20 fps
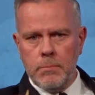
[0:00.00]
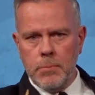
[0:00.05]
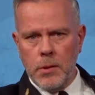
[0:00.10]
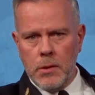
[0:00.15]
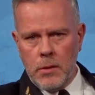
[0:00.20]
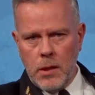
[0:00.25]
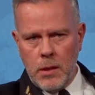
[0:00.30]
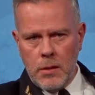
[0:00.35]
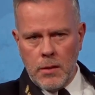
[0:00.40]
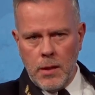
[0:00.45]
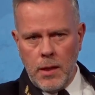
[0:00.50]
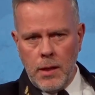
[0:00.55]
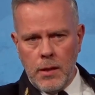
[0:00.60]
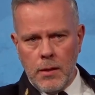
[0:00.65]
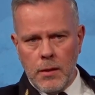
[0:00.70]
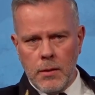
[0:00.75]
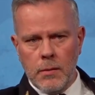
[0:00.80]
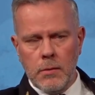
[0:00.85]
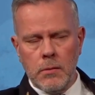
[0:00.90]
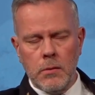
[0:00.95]
but they
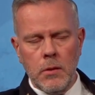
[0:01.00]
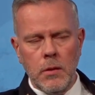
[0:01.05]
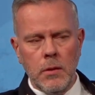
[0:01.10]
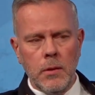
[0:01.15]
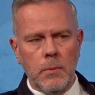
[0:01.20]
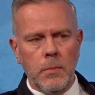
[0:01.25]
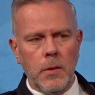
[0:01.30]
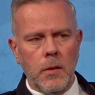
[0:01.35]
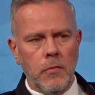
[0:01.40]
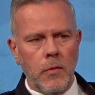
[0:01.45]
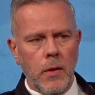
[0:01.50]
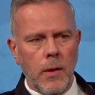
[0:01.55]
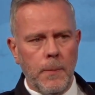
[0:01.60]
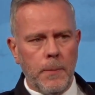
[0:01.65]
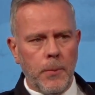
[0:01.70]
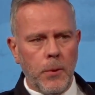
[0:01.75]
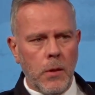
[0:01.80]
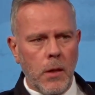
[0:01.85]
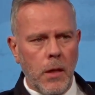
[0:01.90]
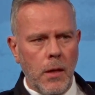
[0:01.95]
take a little bit of land
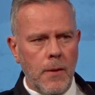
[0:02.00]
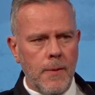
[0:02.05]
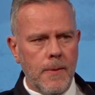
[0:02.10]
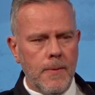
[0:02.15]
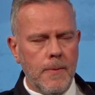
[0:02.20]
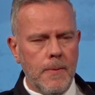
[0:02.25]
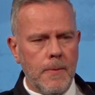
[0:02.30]
per day